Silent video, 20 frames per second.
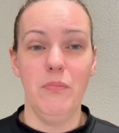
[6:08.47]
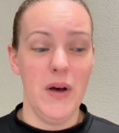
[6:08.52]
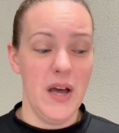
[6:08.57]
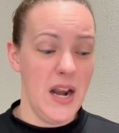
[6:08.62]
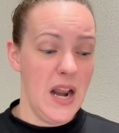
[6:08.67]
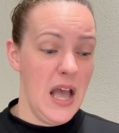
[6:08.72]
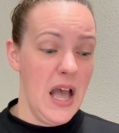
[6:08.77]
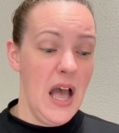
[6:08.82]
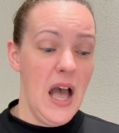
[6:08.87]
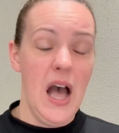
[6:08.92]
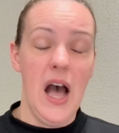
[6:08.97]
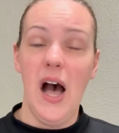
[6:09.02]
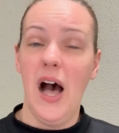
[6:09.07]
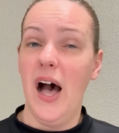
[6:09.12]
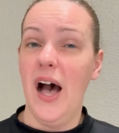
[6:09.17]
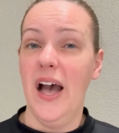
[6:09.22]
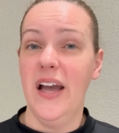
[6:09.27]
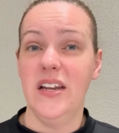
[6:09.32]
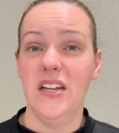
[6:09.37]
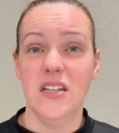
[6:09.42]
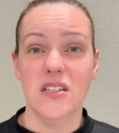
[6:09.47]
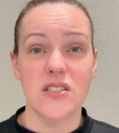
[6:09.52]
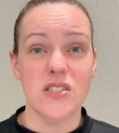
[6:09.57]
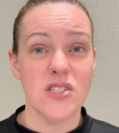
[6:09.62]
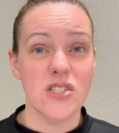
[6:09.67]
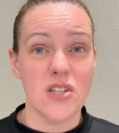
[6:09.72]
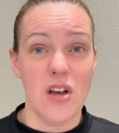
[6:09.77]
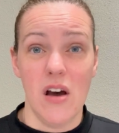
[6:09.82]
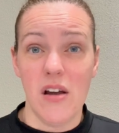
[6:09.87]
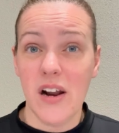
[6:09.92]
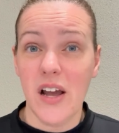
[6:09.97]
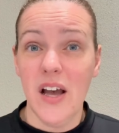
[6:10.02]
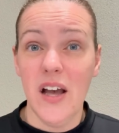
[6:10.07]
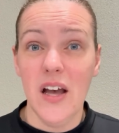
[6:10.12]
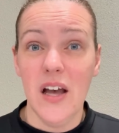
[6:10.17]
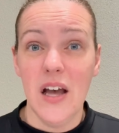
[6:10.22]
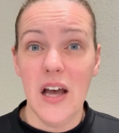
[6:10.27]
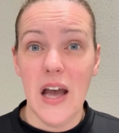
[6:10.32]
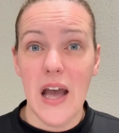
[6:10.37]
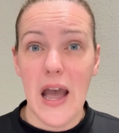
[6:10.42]
But I didn't sauna
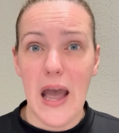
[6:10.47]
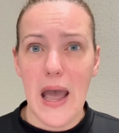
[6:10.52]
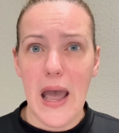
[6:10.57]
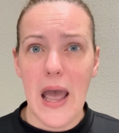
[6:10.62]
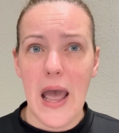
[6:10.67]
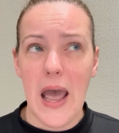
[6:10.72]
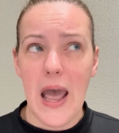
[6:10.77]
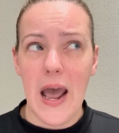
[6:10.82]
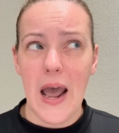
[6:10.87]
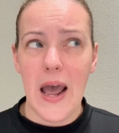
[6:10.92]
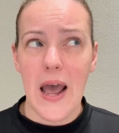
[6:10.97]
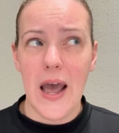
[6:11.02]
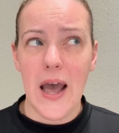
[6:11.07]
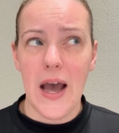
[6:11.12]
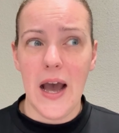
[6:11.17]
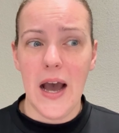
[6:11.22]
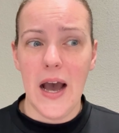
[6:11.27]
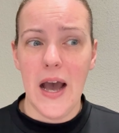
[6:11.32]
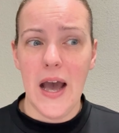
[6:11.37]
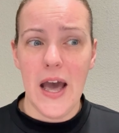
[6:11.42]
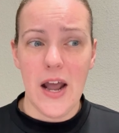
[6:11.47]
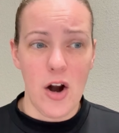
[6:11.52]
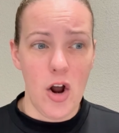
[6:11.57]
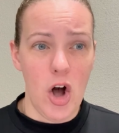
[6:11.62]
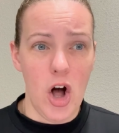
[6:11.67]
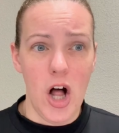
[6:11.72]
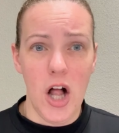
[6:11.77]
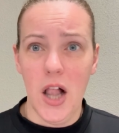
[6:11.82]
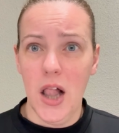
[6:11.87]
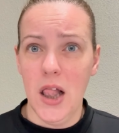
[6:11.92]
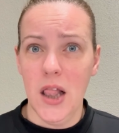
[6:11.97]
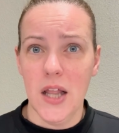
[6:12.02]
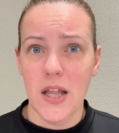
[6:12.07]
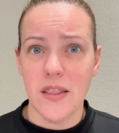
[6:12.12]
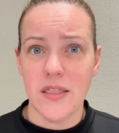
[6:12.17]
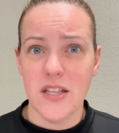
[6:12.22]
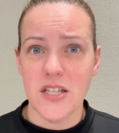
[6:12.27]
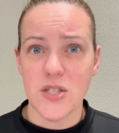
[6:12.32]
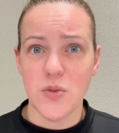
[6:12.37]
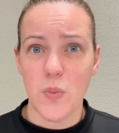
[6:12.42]
at all
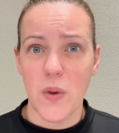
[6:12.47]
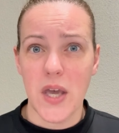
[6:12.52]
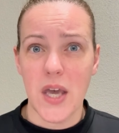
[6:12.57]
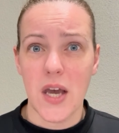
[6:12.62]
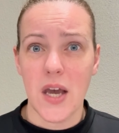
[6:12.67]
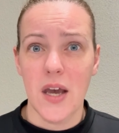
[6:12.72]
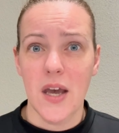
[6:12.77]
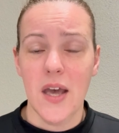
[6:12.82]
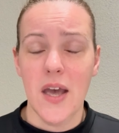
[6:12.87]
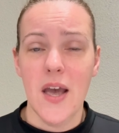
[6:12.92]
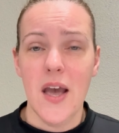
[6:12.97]
this week.